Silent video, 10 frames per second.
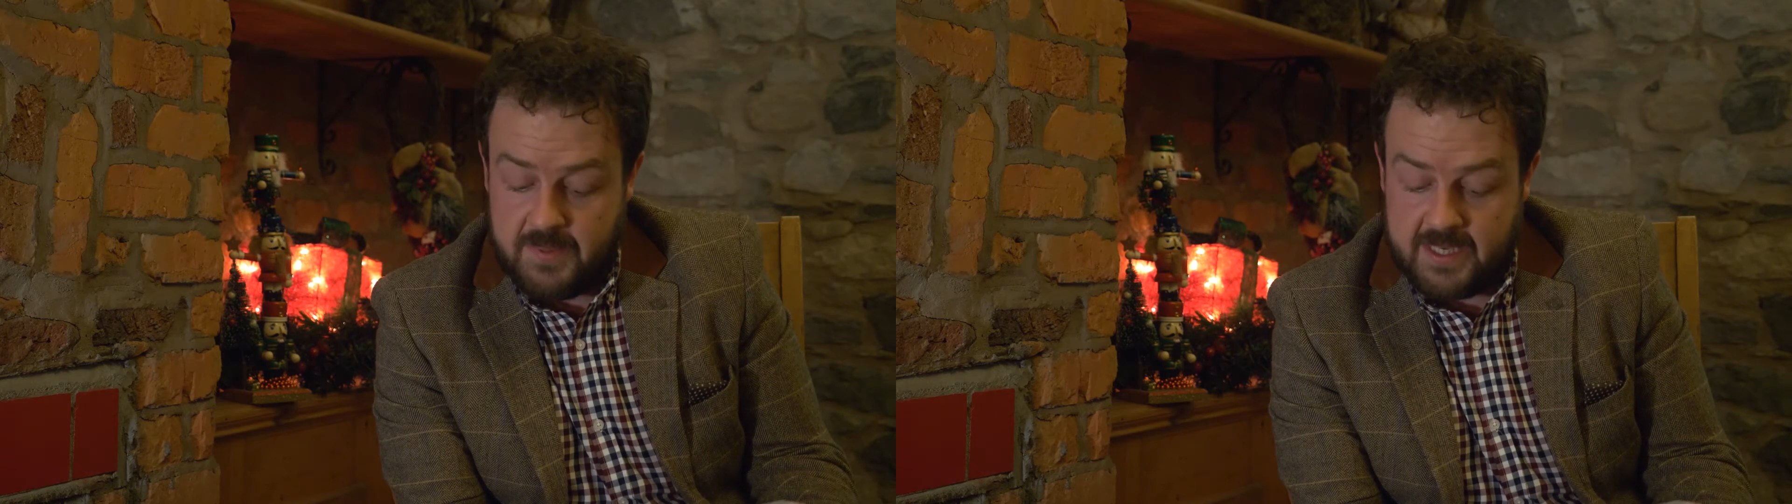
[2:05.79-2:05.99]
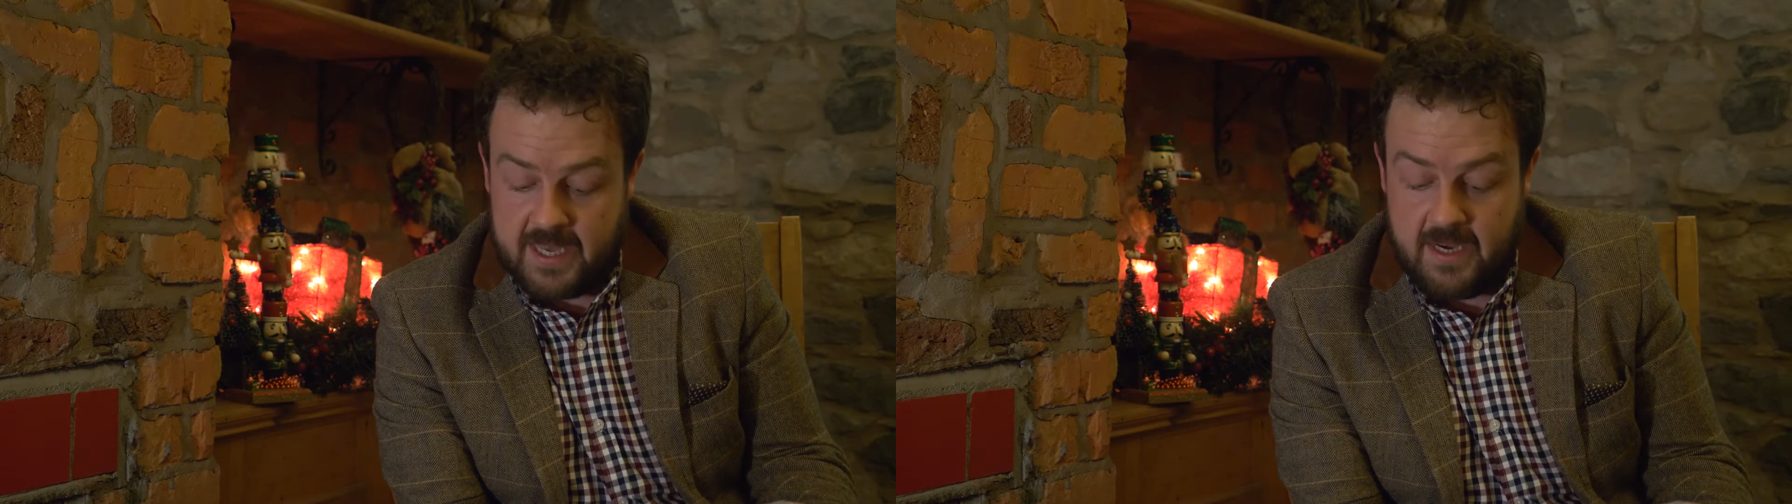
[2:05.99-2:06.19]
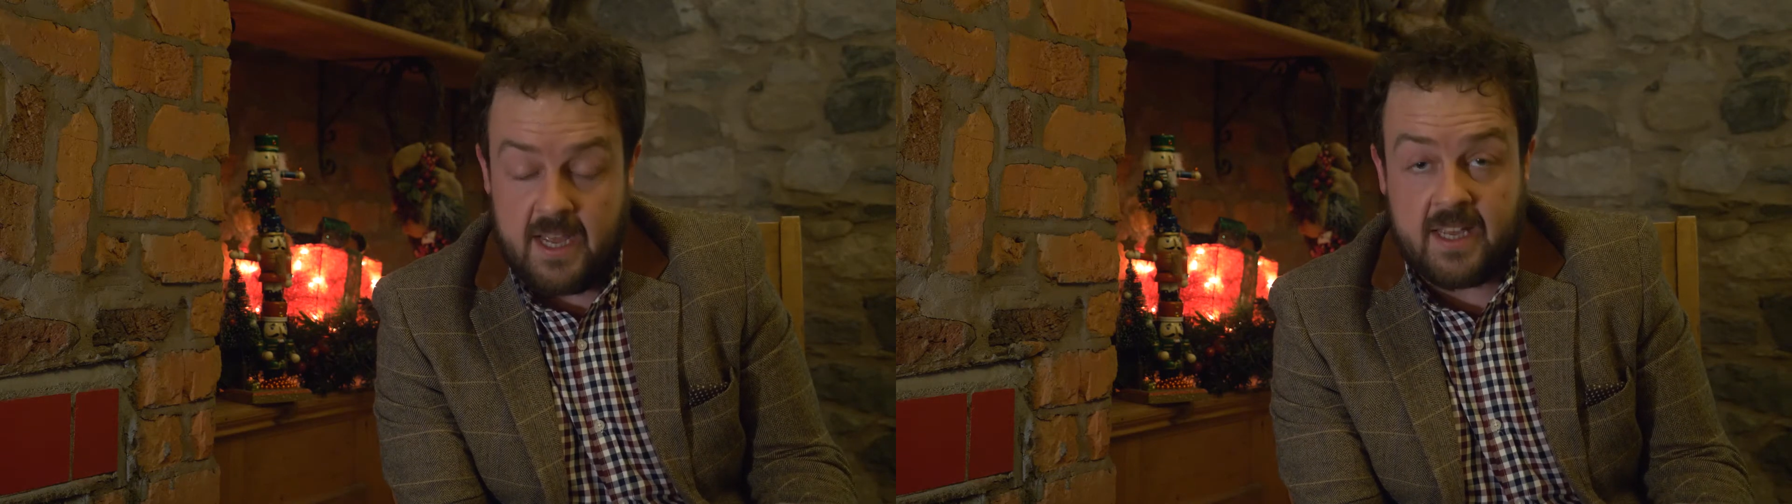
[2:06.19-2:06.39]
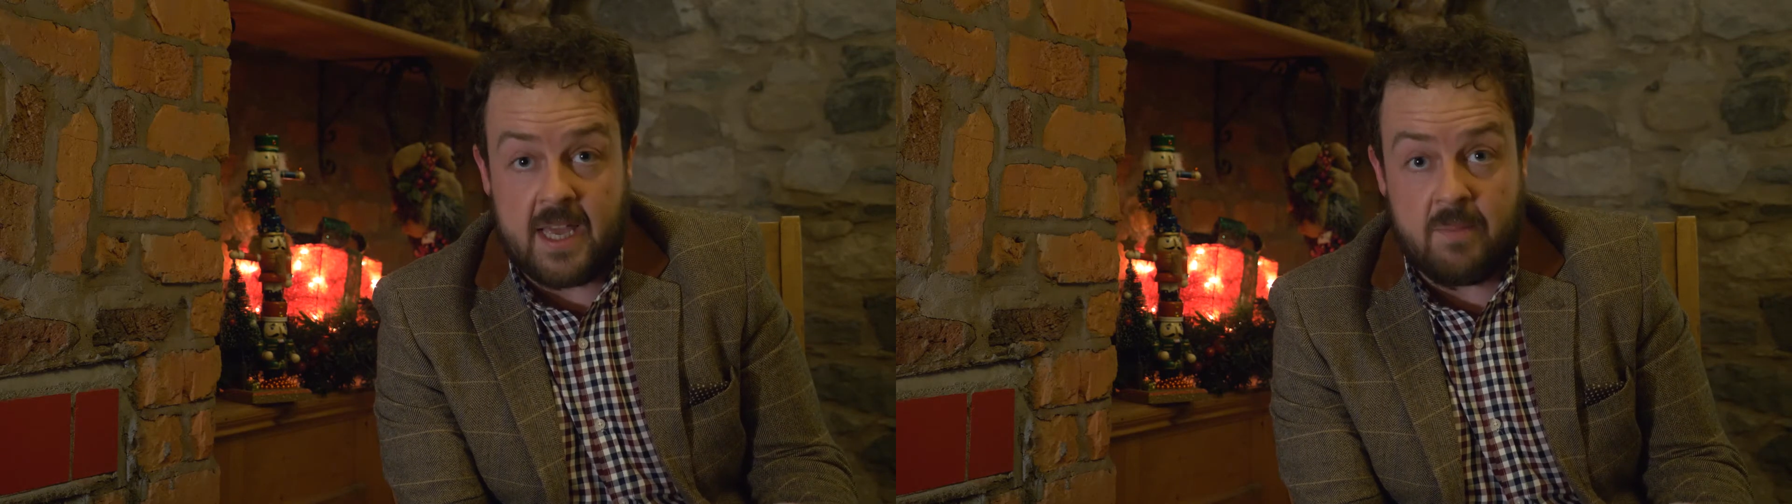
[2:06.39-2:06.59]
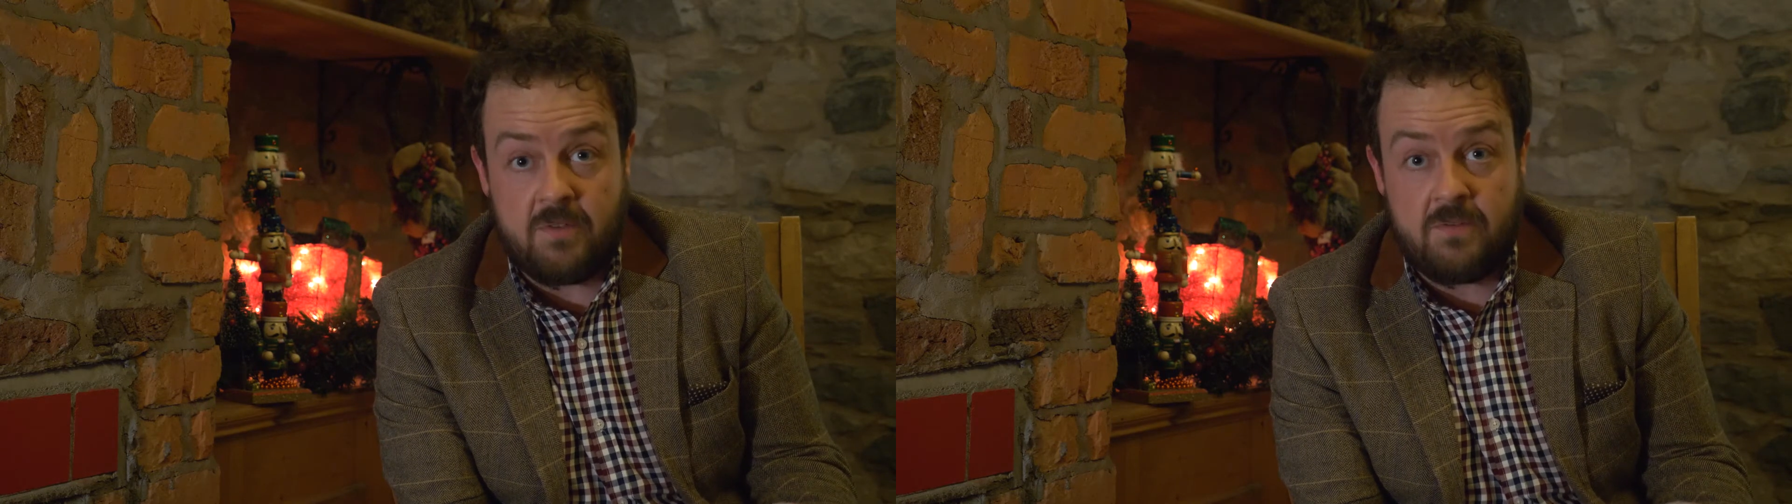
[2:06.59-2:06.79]
begin a
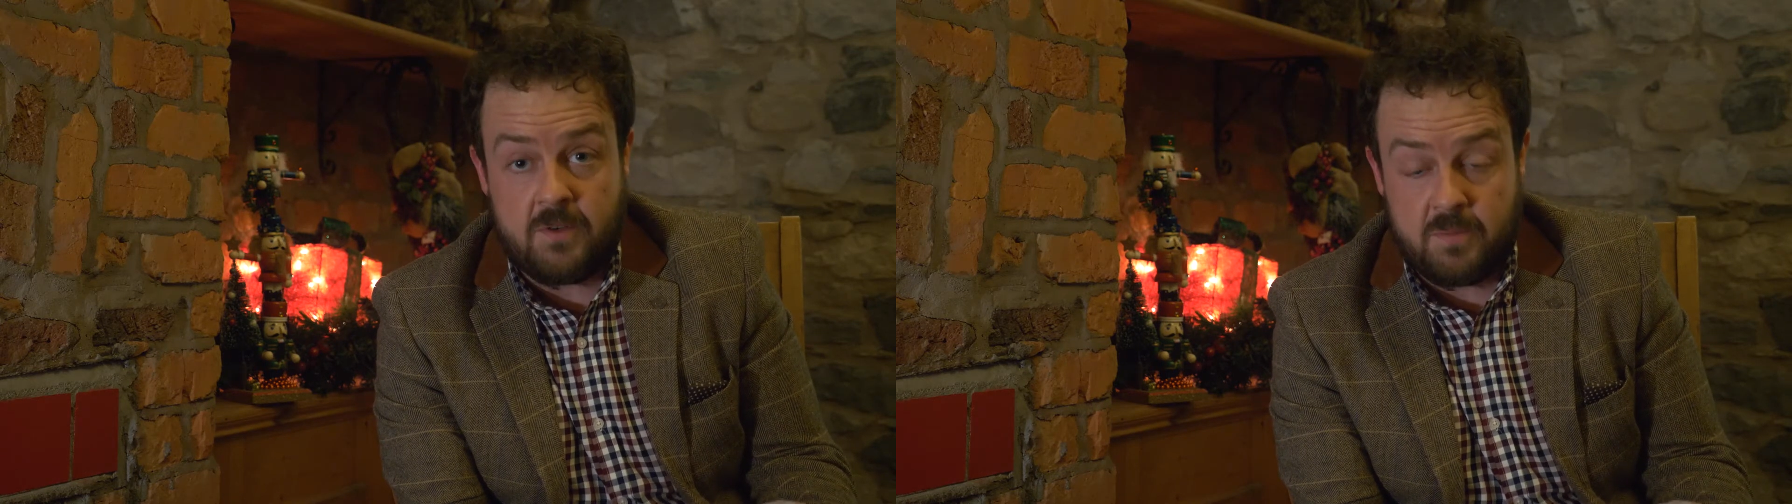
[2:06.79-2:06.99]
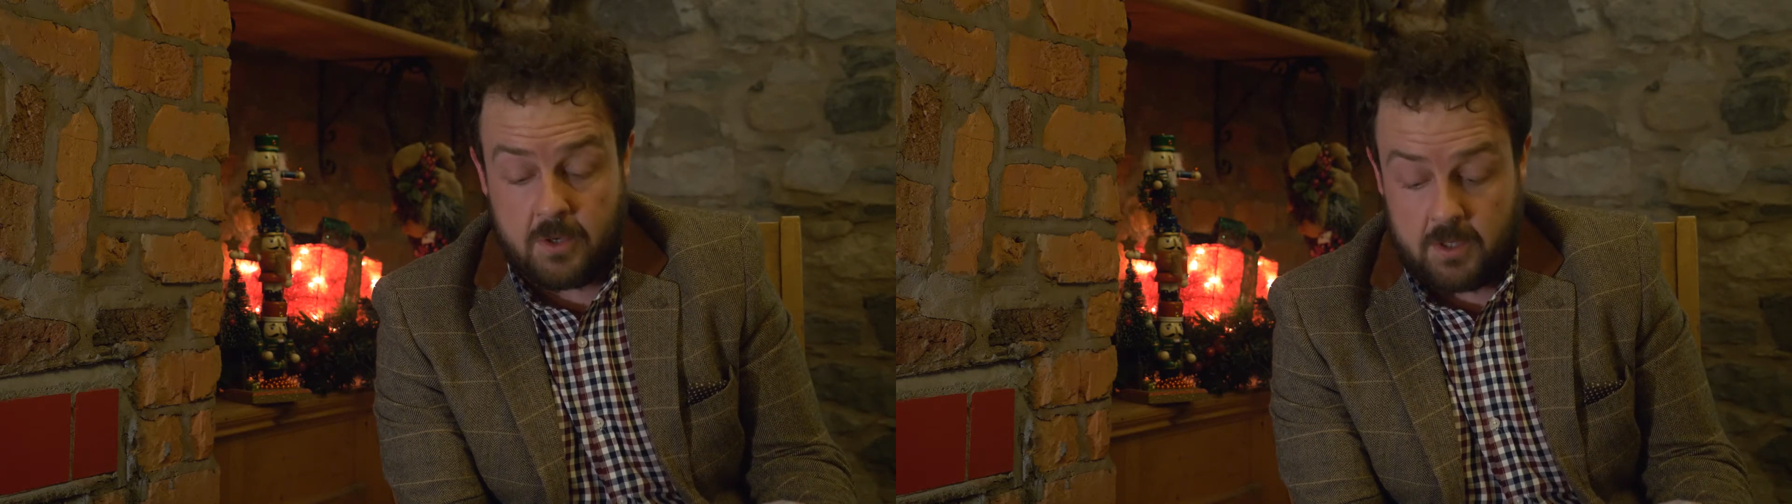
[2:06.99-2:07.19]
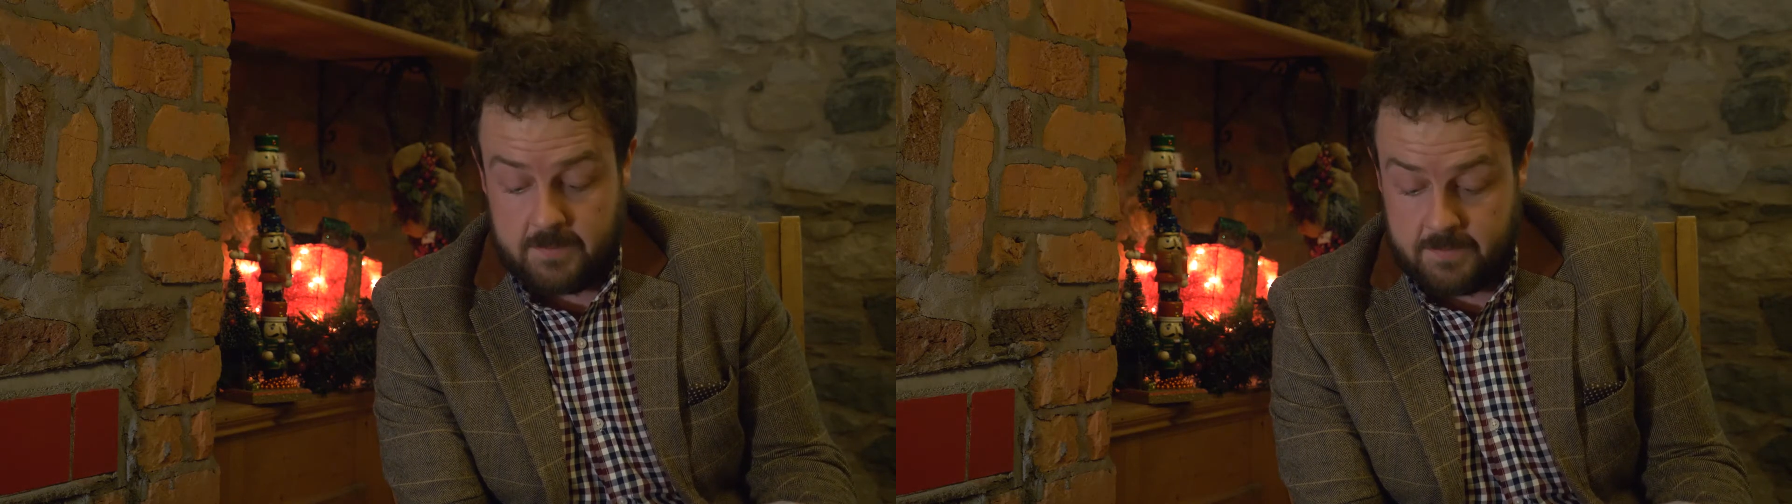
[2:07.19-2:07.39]
game of football.